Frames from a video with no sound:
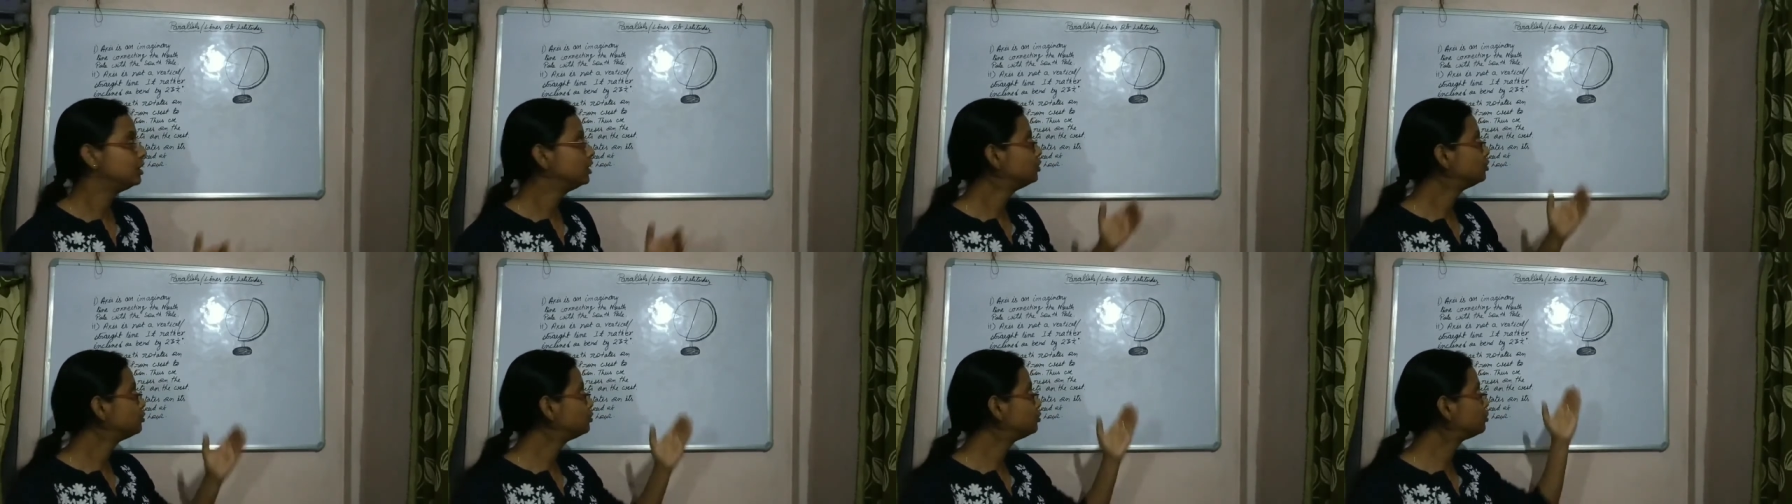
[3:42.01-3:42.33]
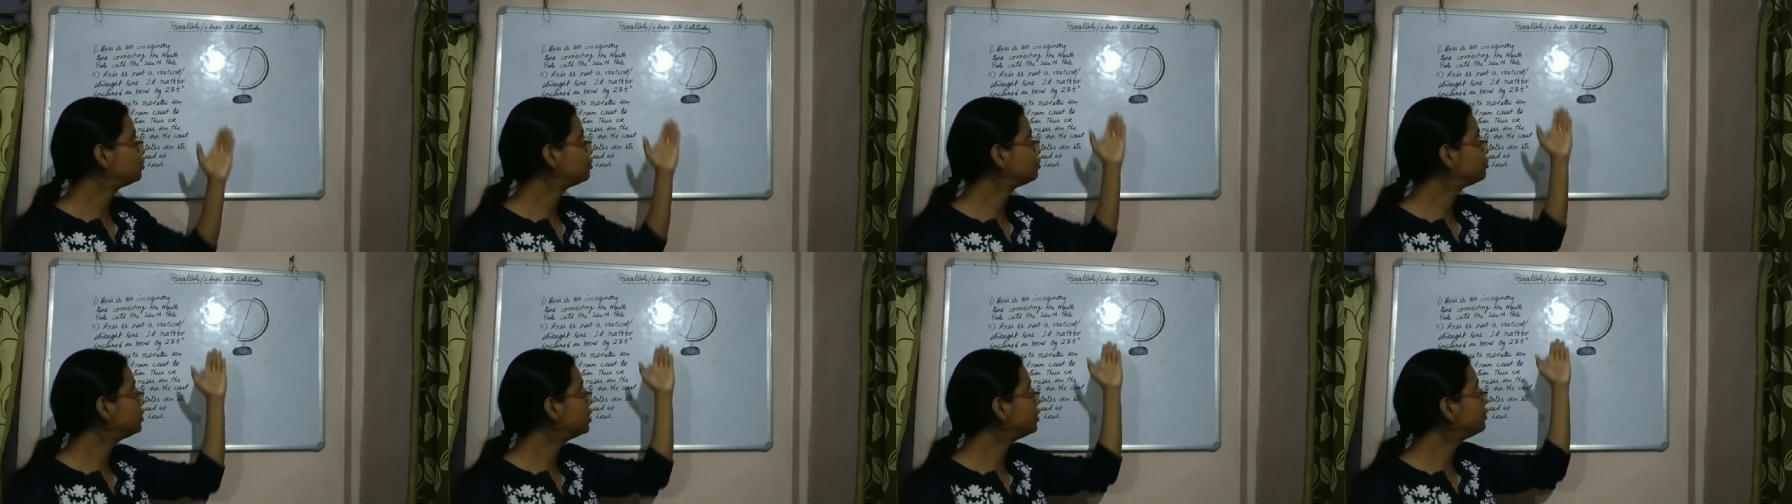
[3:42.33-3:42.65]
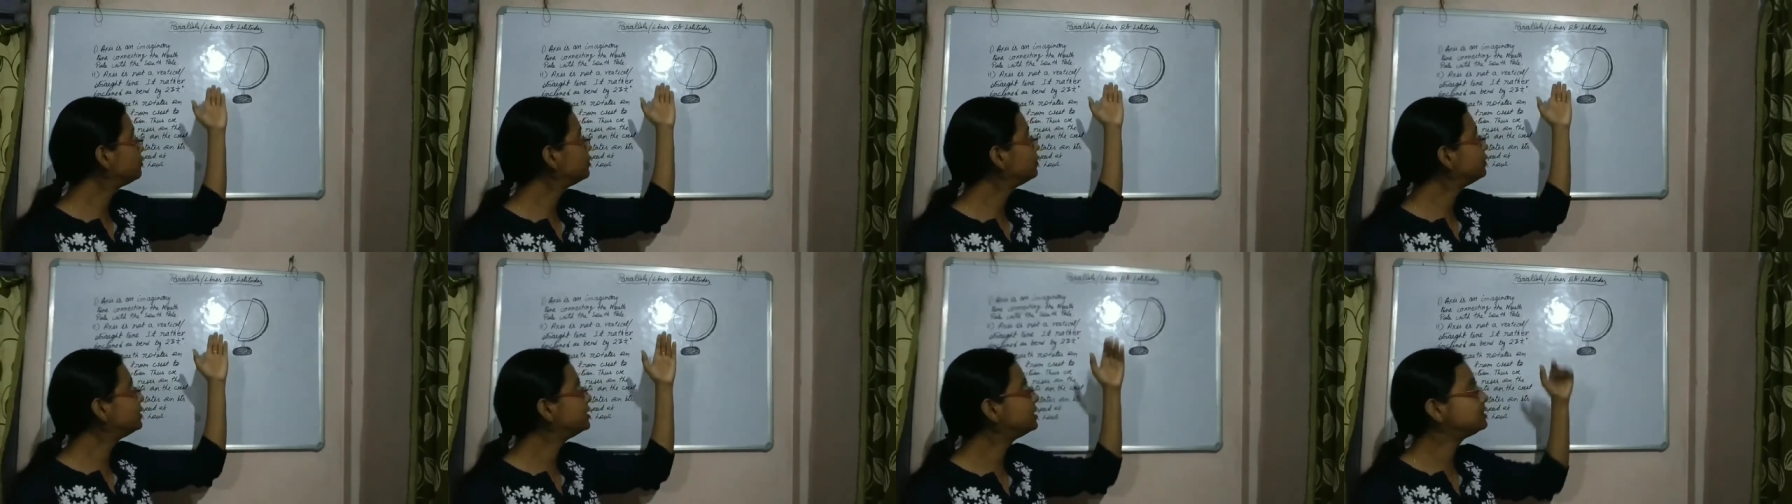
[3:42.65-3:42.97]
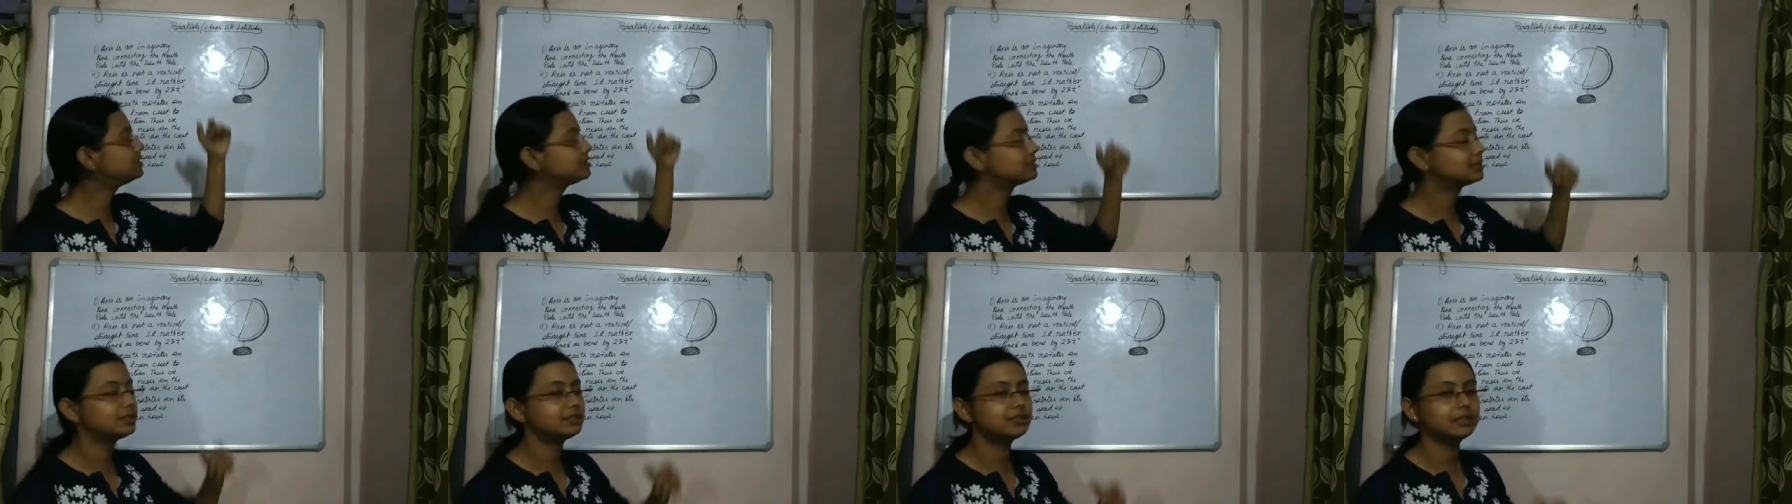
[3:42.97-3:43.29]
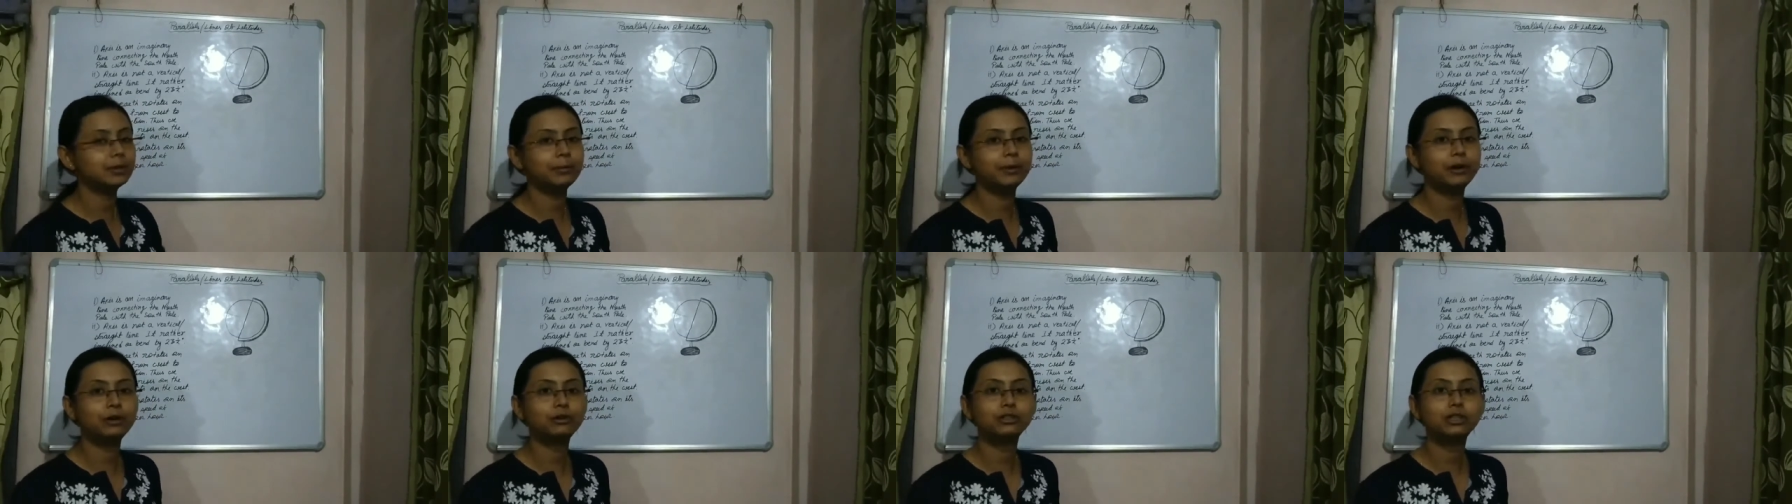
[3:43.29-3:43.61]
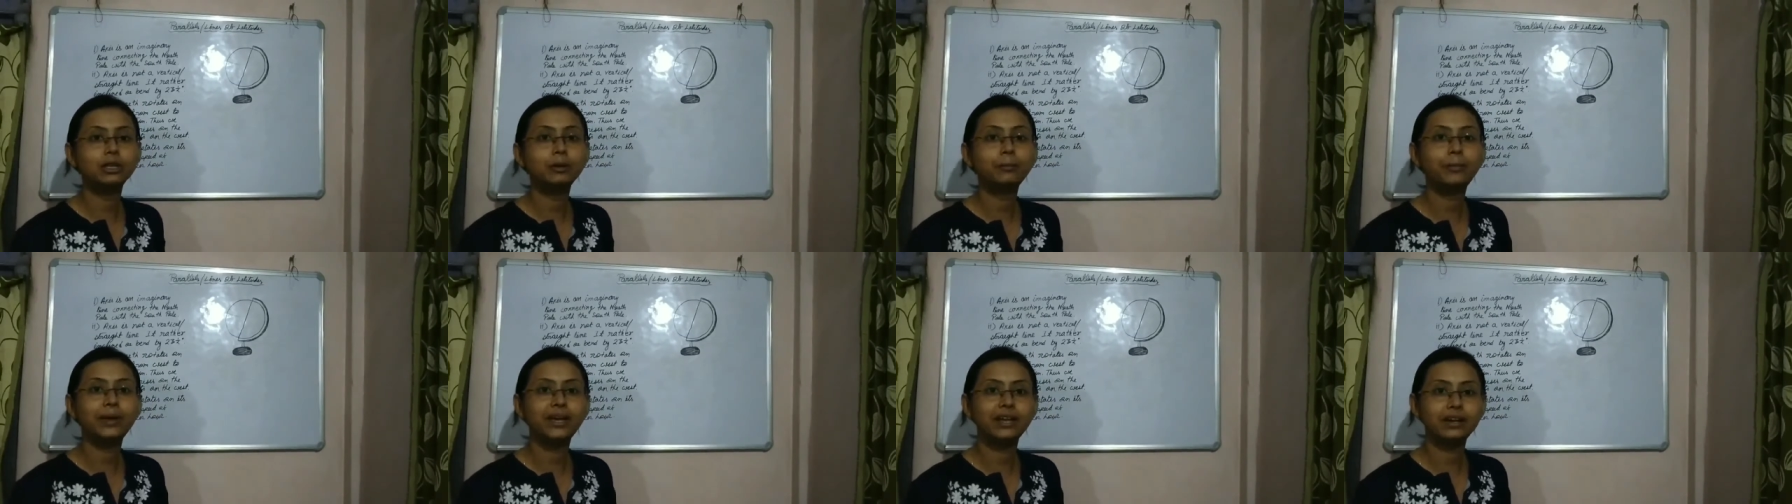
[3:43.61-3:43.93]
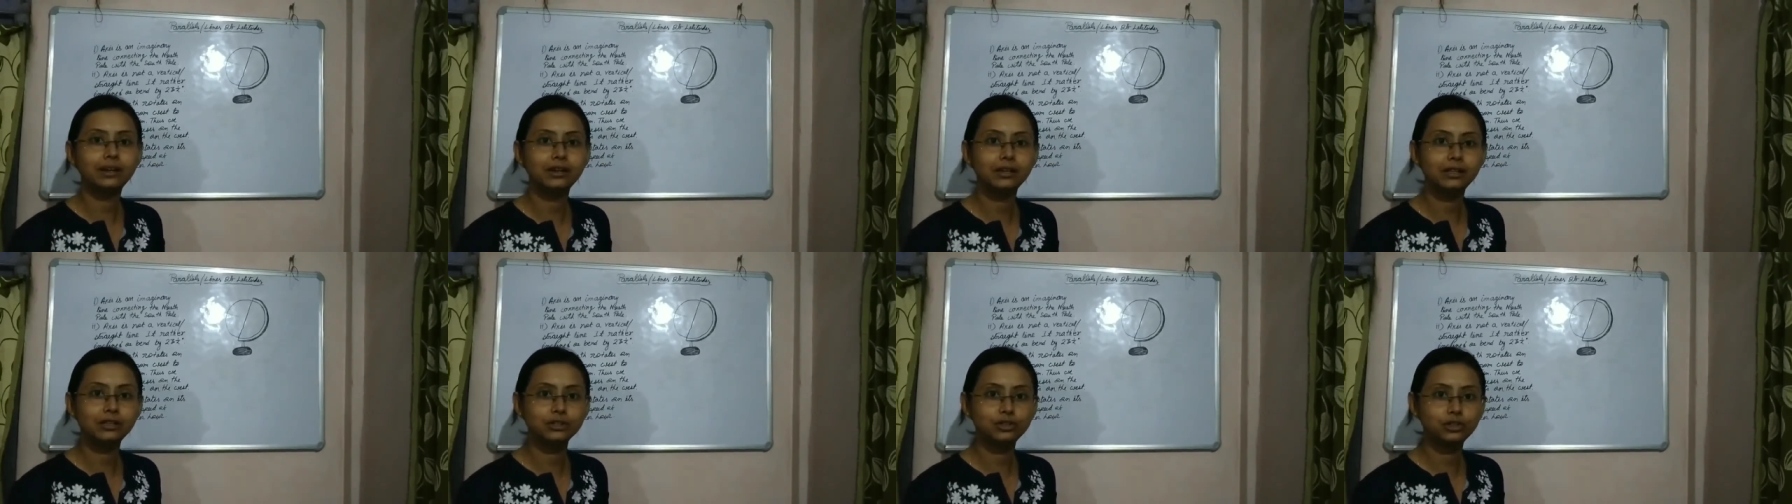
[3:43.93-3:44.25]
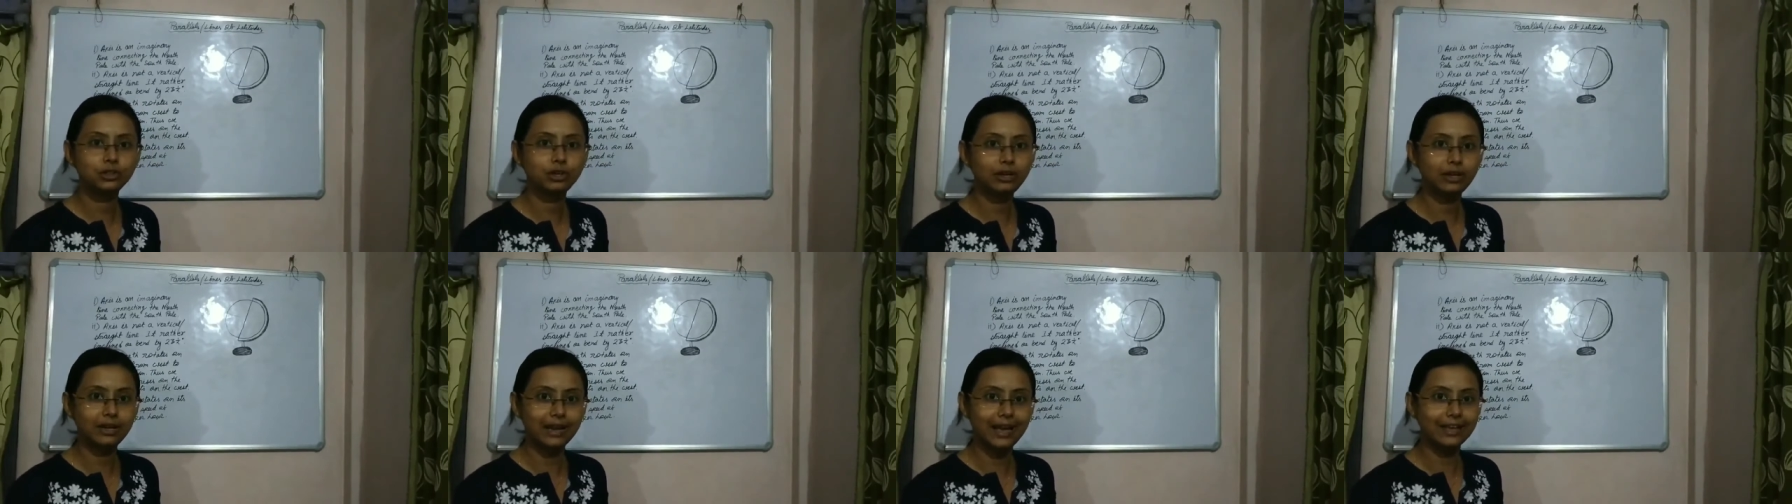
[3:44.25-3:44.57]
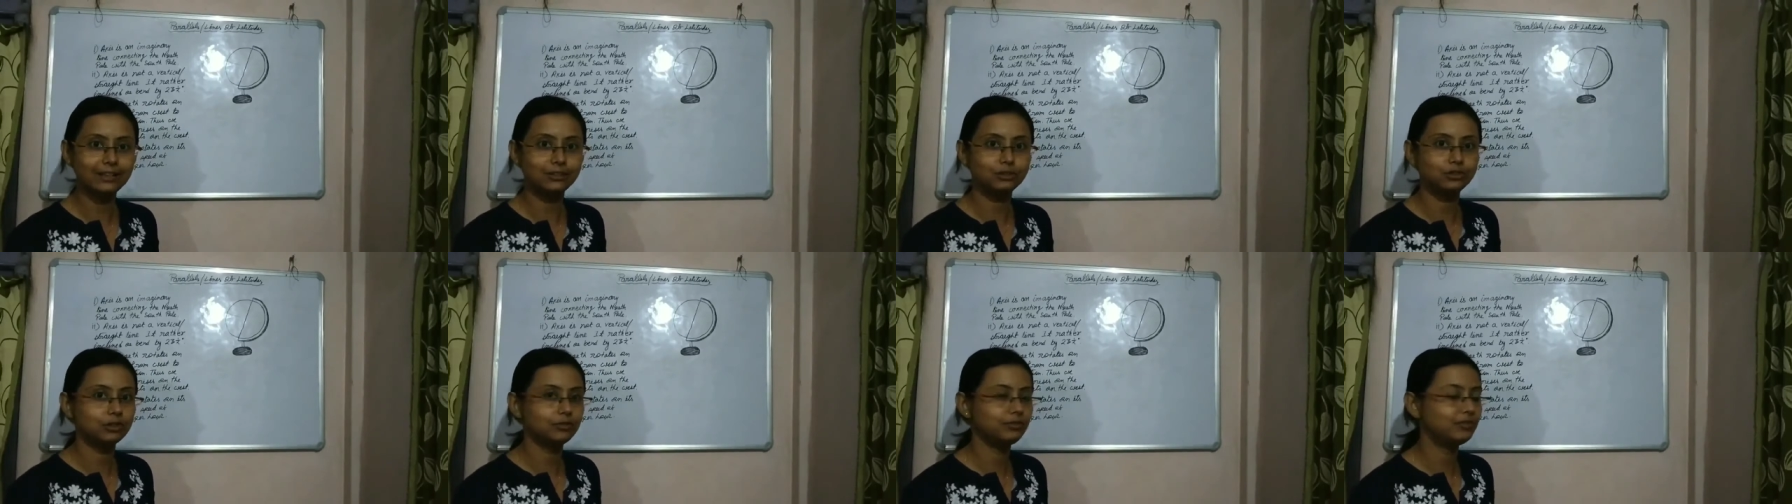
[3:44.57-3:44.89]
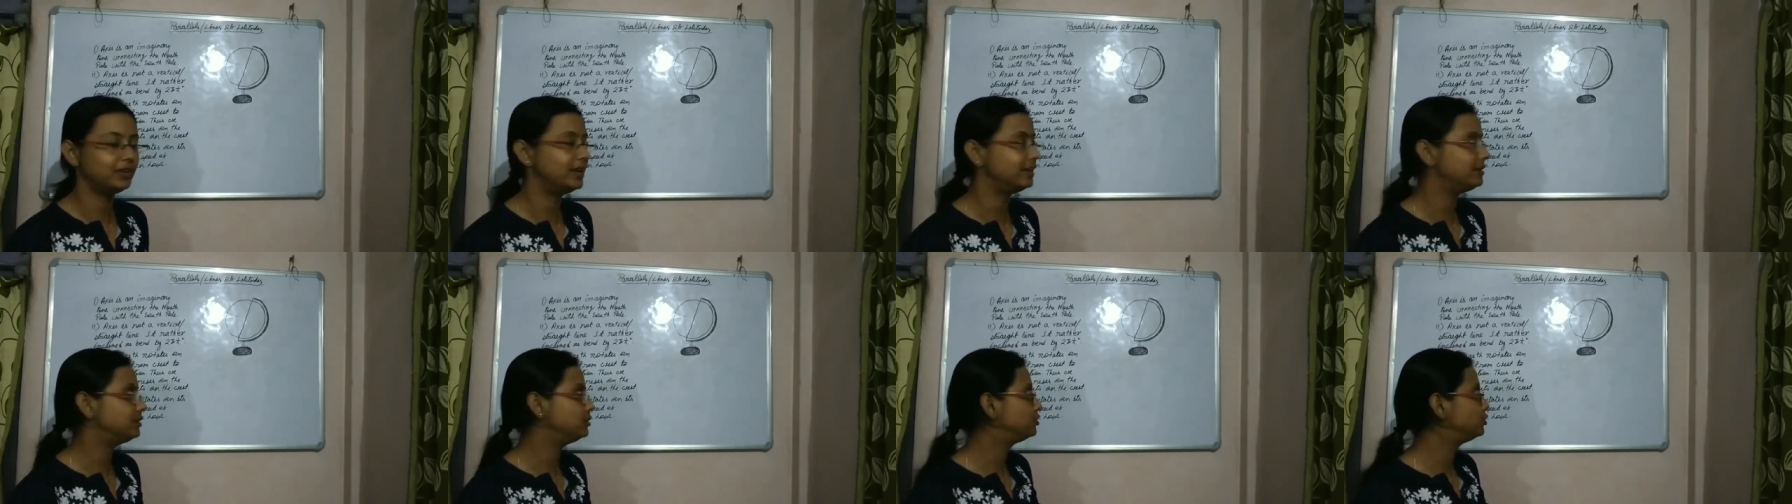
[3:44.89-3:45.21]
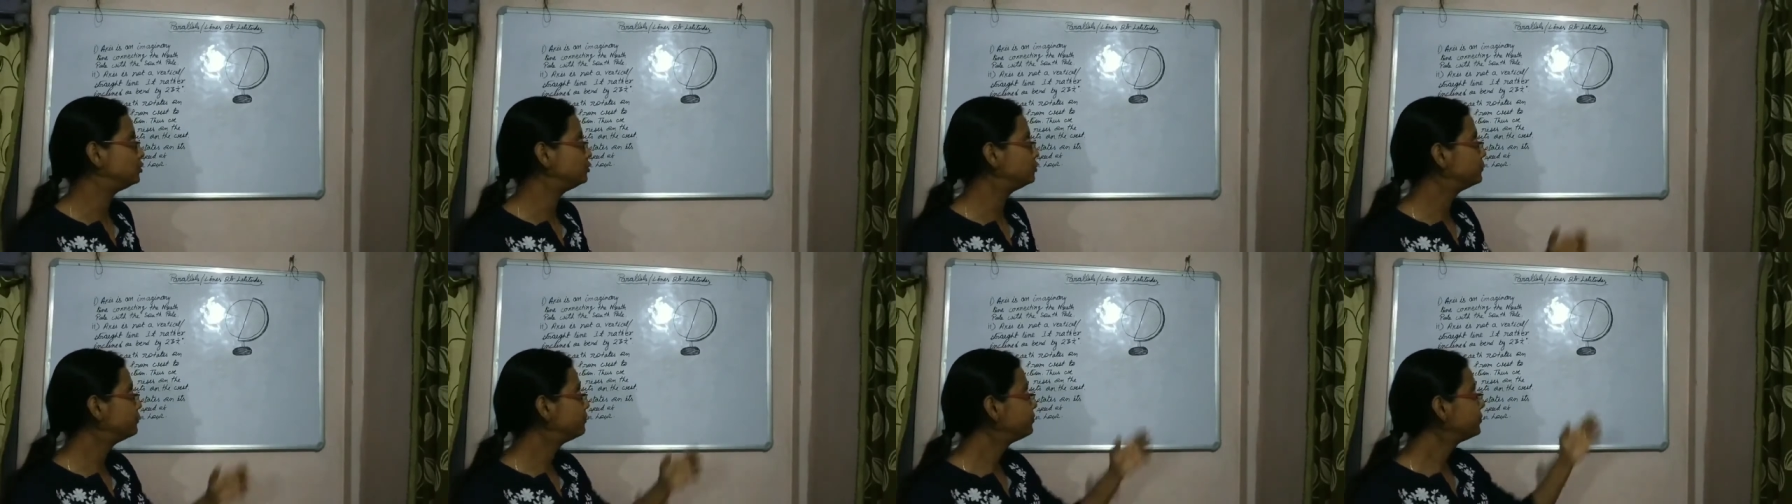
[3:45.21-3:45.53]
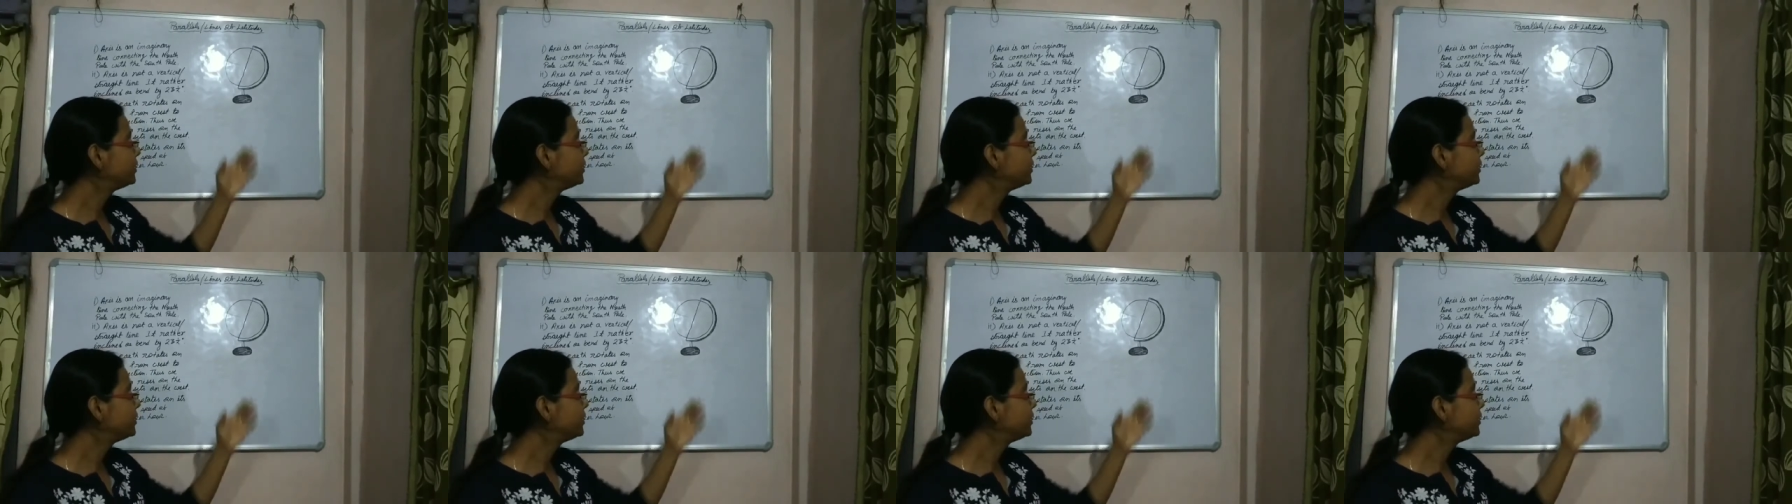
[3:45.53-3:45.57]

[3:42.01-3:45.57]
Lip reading: So today we will discuss about the parallels or lines of latitude.